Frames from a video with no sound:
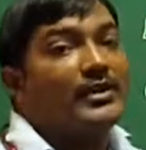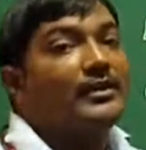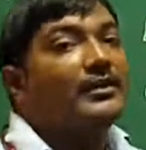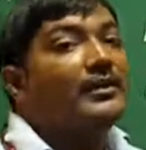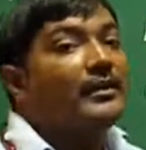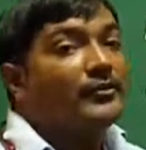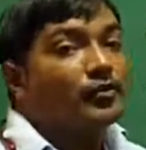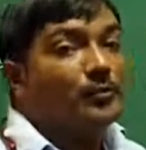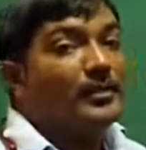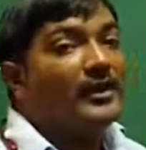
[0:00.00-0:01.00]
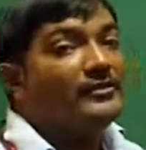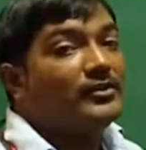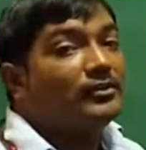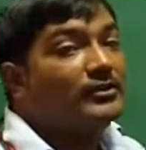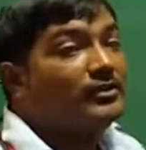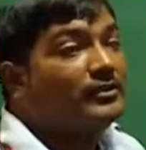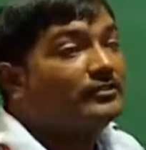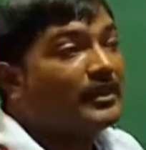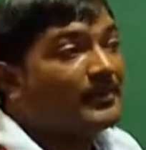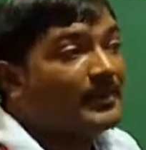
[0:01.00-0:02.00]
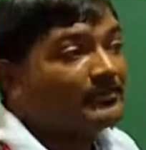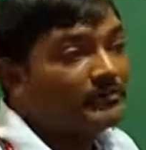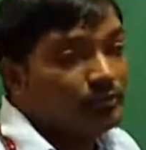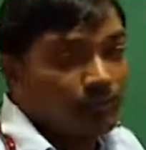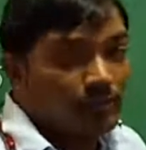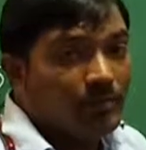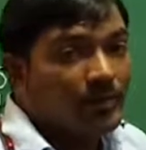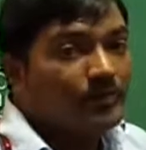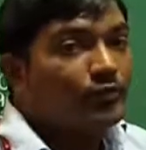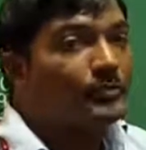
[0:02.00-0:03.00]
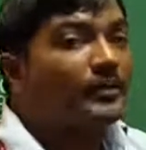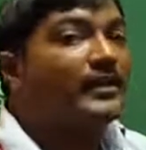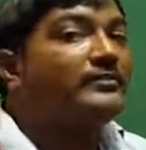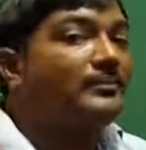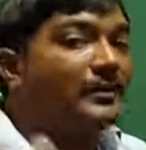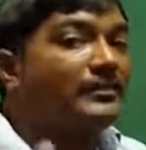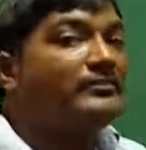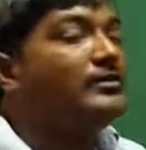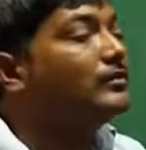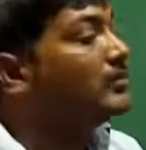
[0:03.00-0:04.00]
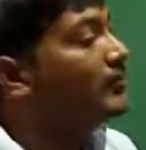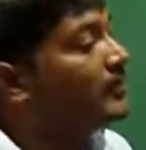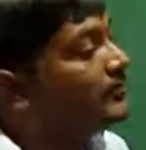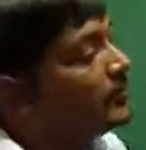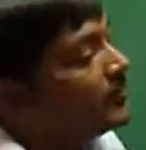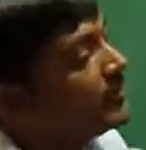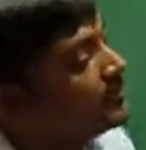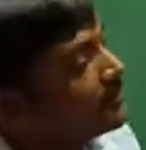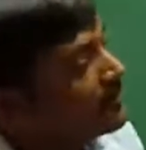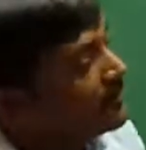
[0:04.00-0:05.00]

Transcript: See, 2.00 is same as 2 points from 10 zeros or 47 points.